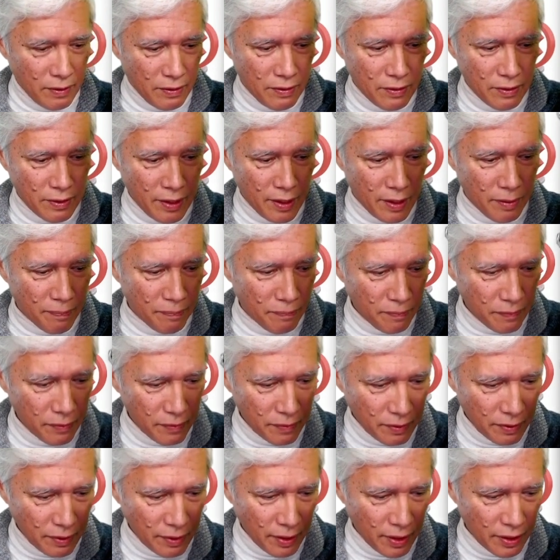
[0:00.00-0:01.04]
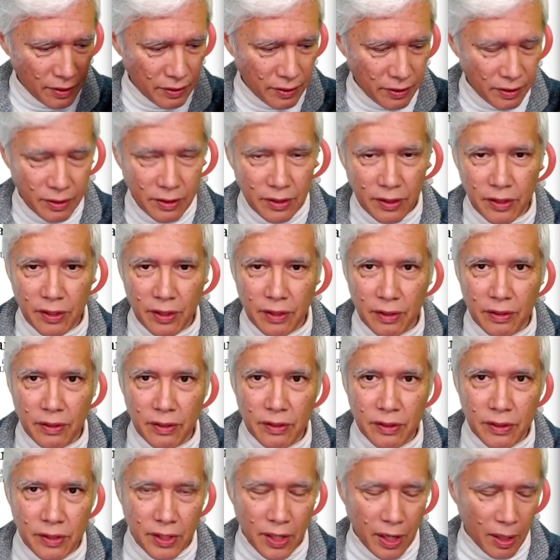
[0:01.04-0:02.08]
got a
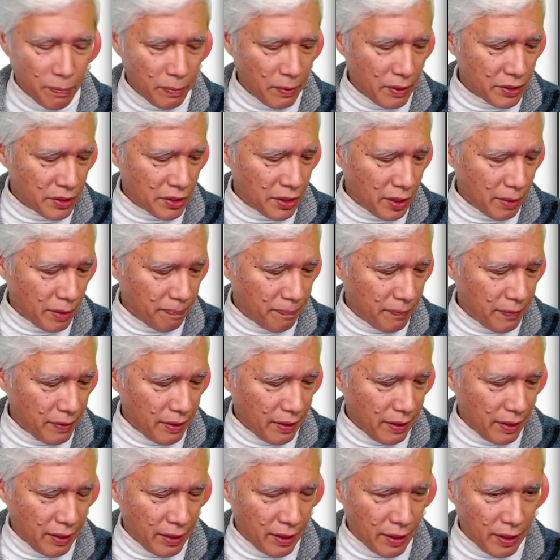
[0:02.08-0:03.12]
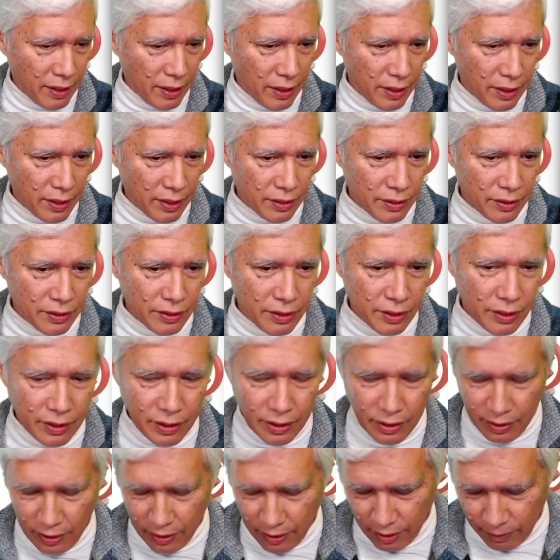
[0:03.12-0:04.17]
stopwatch up, and
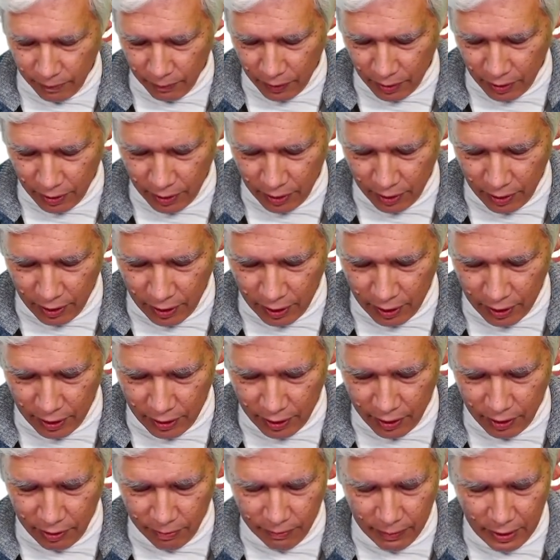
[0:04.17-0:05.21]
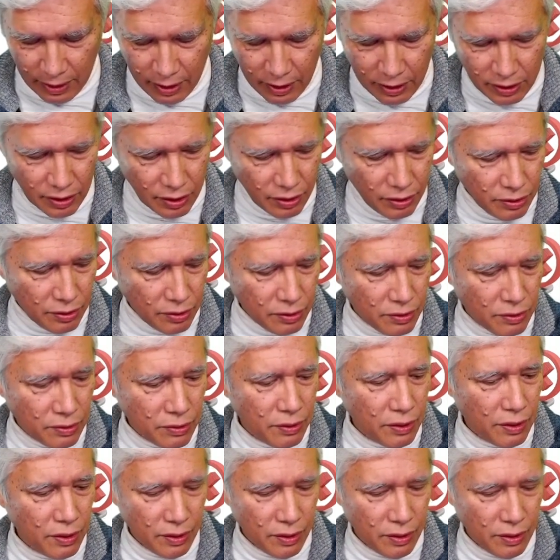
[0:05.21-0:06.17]
I'm going to hit Command U.